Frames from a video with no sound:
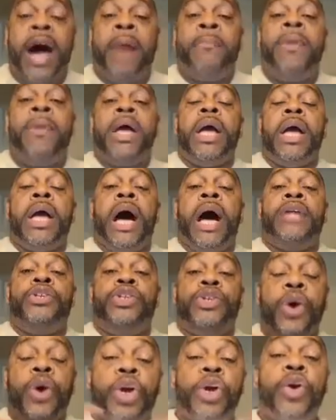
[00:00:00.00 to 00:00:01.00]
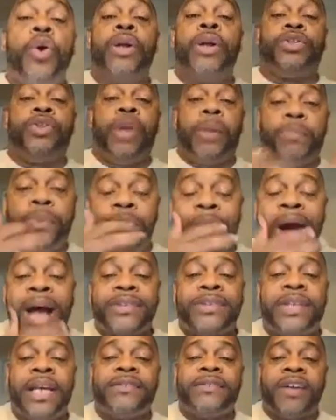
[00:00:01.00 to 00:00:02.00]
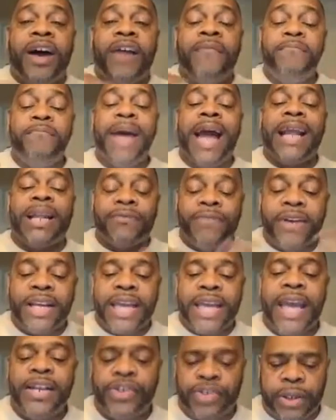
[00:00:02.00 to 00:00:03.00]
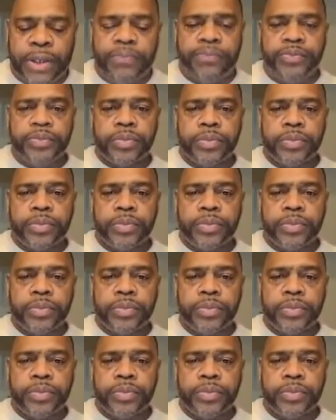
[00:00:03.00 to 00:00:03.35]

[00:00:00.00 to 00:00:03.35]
Um, uh, you're going through the process of magnification.